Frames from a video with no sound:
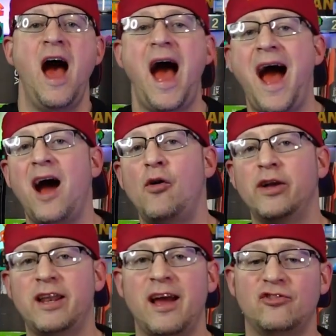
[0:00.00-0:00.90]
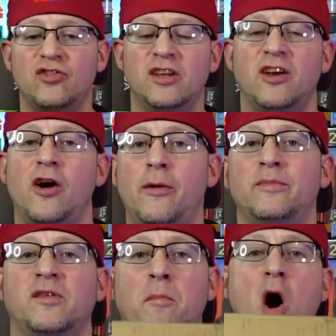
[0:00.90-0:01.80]
how it actually
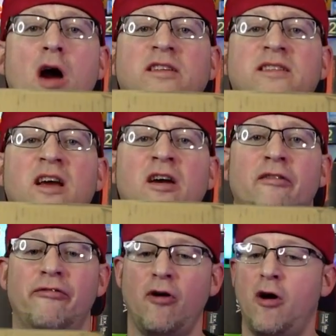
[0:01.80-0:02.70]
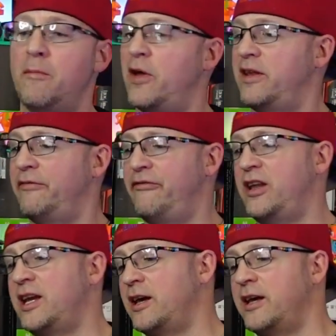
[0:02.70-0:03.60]
comes boxed from
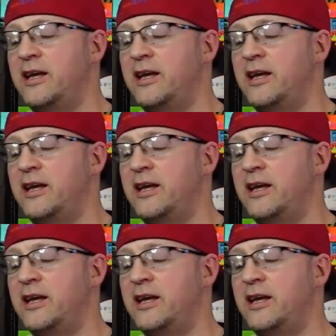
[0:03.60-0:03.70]
NVIDIA.